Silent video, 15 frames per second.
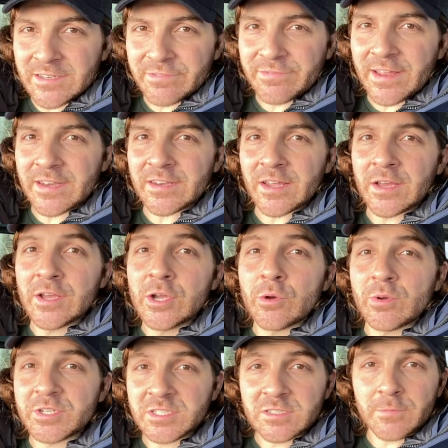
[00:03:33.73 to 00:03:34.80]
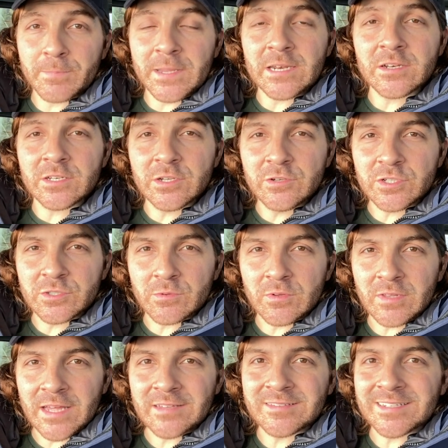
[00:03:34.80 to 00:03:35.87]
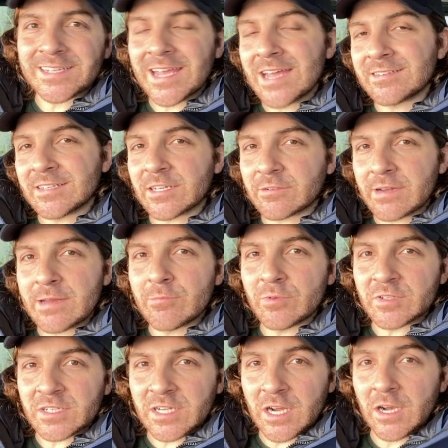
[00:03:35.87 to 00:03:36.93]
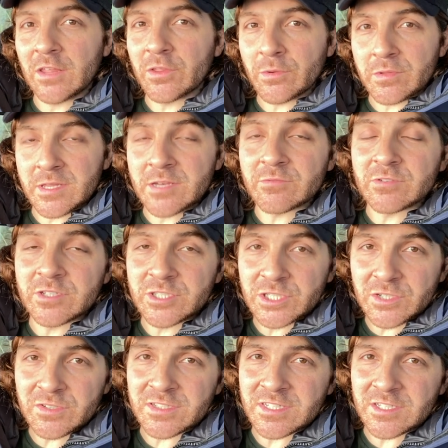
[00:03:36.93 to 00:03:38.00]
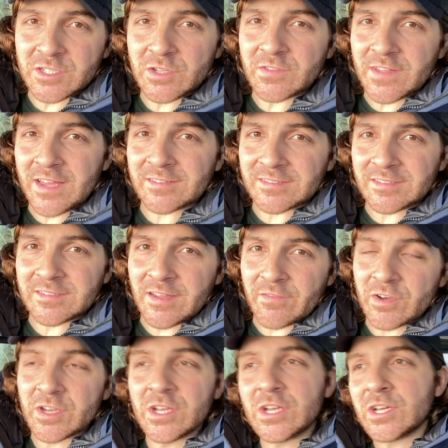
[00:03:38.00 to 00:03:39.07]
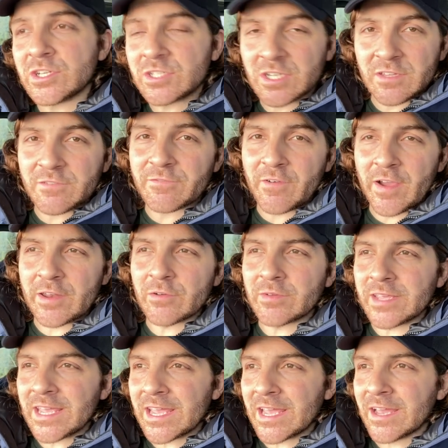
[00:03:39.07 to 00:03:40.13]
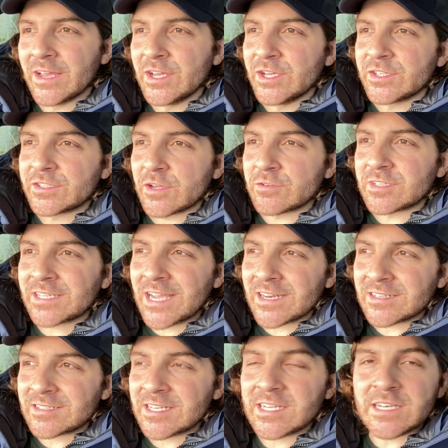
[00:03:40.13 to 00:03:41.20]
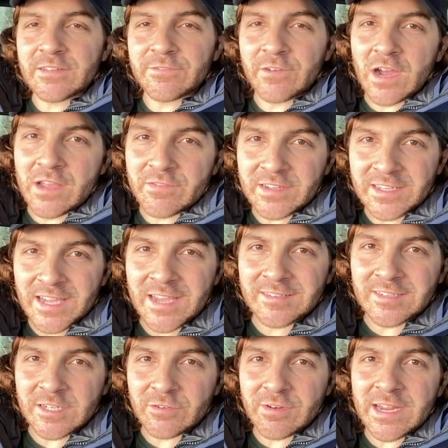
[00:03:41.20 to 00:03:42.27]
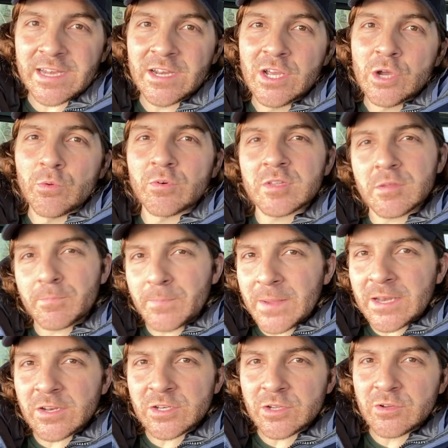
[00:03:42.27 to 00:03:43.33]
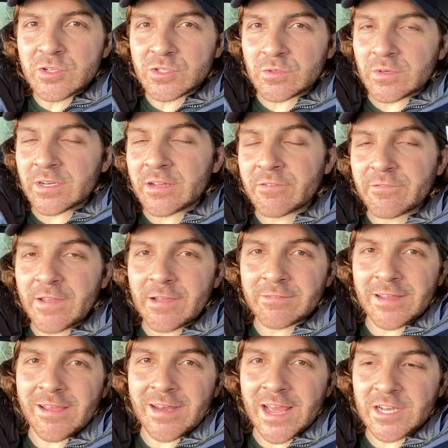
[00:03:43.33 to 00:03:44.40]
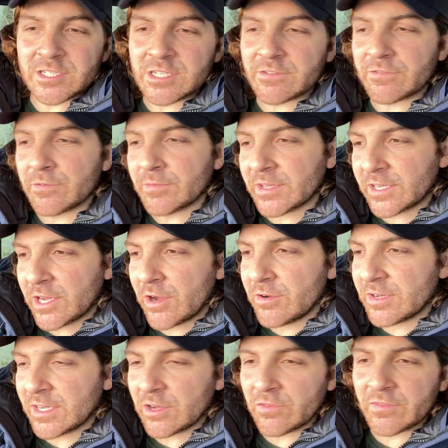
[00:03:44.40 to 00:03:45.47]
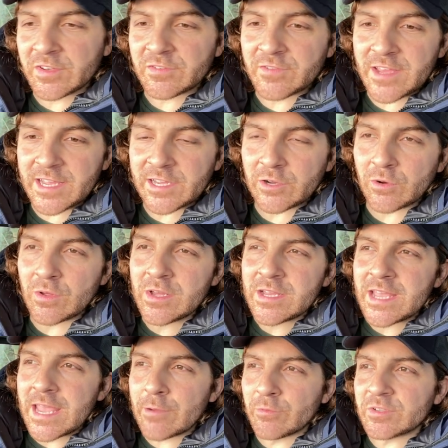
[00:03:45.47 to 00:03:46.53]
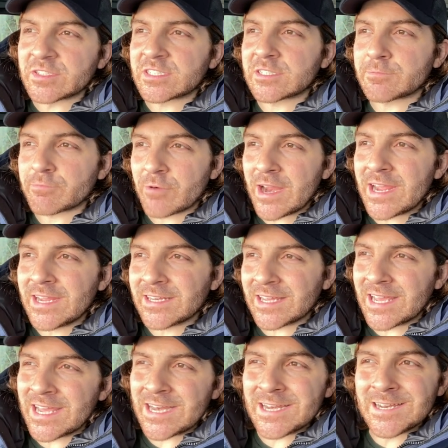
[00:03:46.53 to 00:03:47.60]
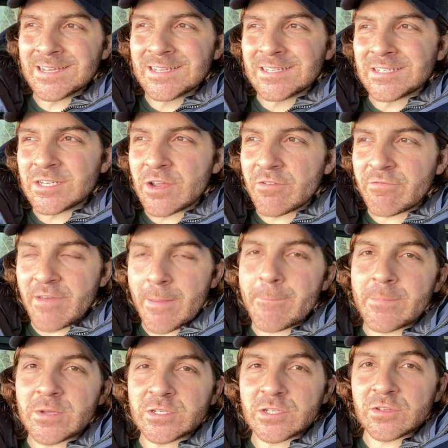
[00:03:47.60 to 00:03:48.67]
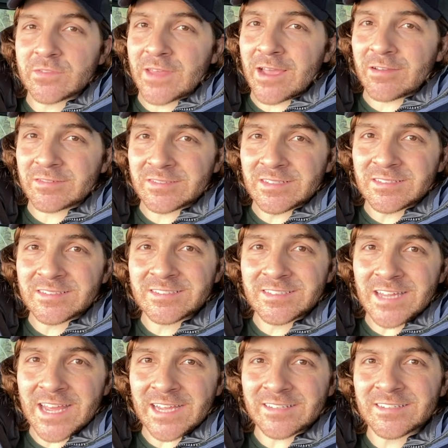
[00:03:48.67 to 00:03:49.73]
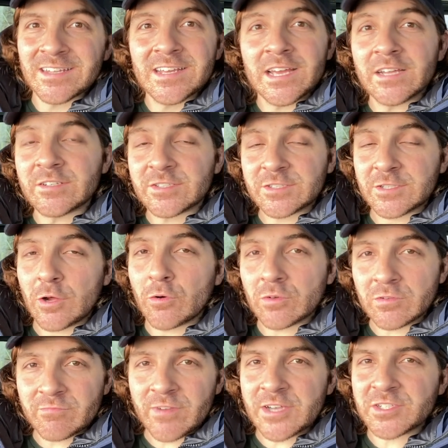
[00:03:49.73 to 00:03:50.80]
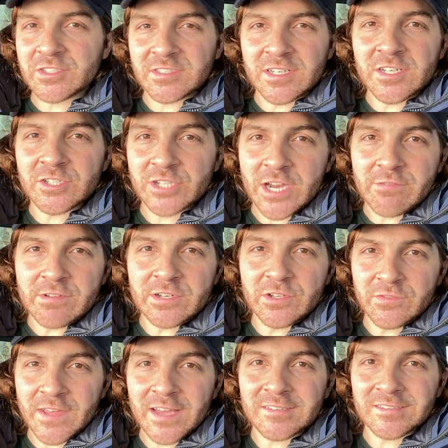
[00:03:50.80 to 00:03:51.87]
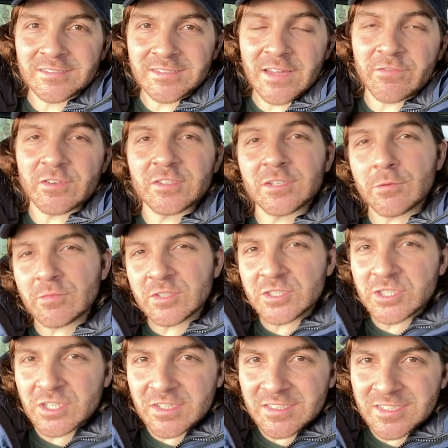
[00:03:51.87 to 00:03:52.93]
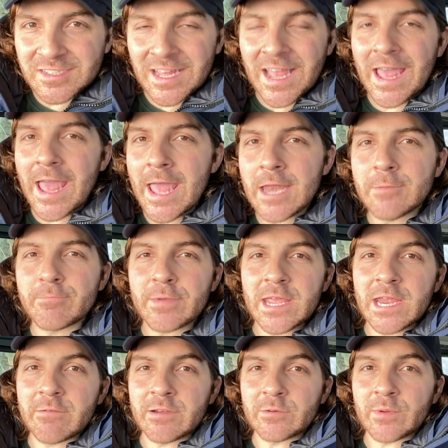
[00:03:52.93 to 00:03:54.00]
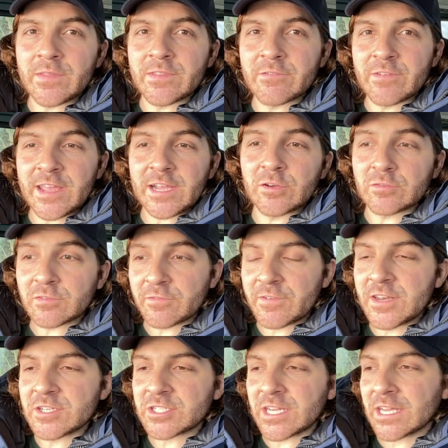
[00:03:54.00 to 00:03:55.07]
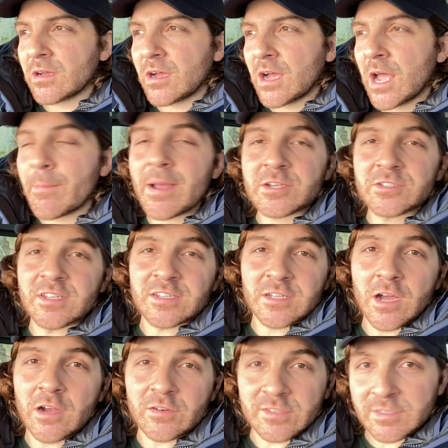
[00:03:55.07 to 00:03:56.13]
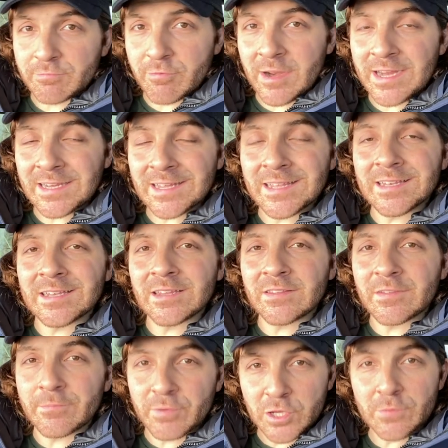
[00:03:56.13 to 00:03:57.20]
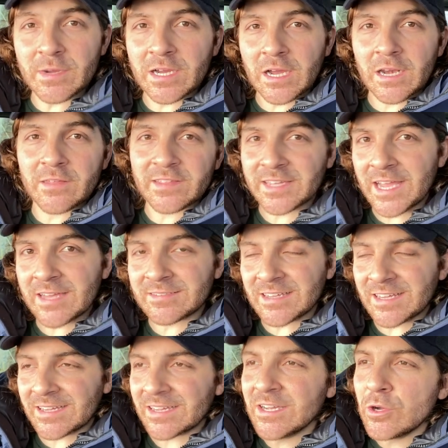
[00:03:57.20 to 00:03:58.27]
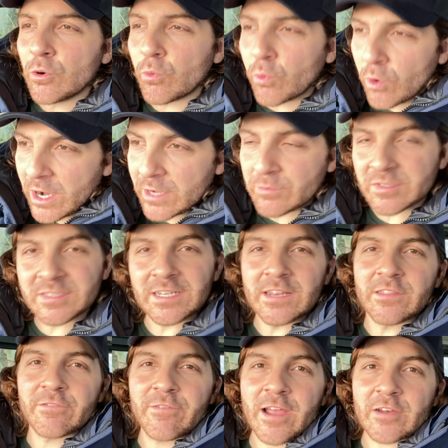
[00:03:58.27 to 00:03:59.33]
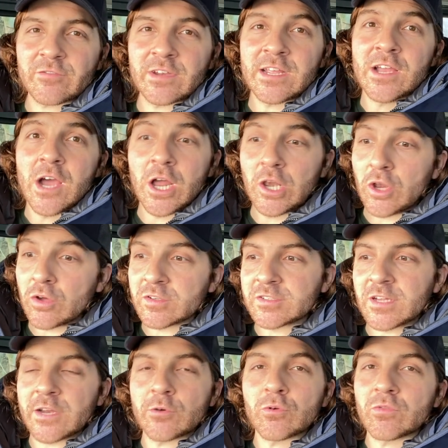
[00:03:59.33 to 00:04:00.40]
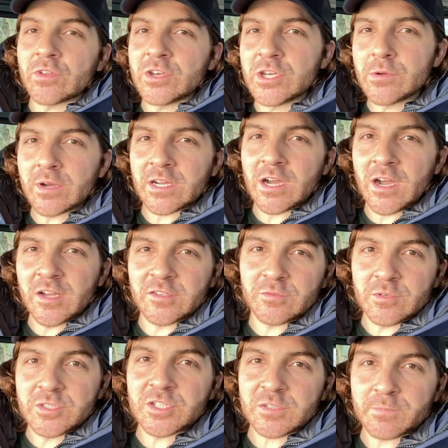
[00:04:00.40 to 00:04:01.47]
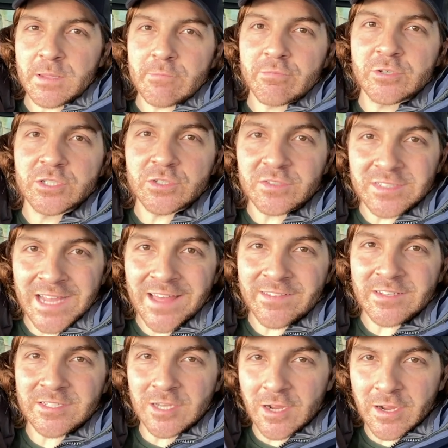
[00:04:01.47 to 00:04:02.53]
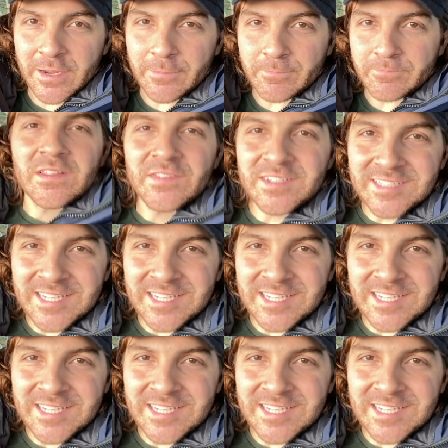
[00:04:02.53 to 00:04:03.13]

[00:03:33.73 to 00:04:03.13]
Defender, which is a bit unusual as the Keswick Green was a colour that was introduced in 2007 to the final year. So to get a TD5 in Keswick Green was a bit unusual, and I found out actually from the coding on this vehicle, it was sprayed in November 2006 and sold and registered in January 2007. So it was just at that end period when the vehicles were finishing. I imagine this car got sprayed in the Puma colour, the Keswick, while it was still in the factory, alongside all the newer cars that had just been produced at the time. The